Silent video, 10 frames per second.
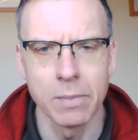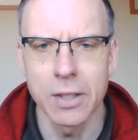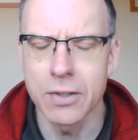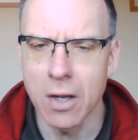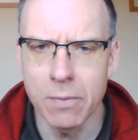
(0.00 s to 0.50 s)

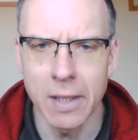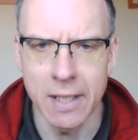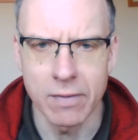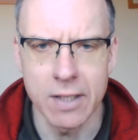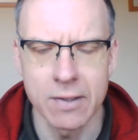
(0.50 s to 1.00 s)
But don't
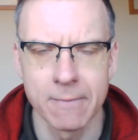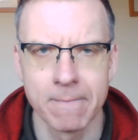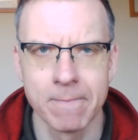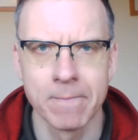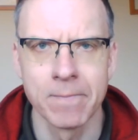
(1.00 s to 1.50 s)
believe it.
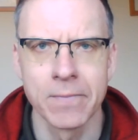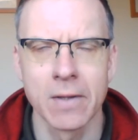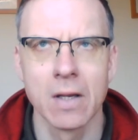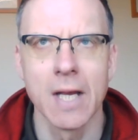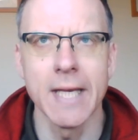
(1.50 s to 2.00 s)

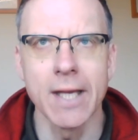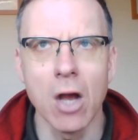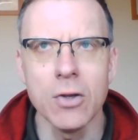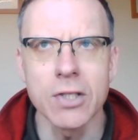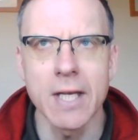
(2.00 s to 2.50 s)
He goes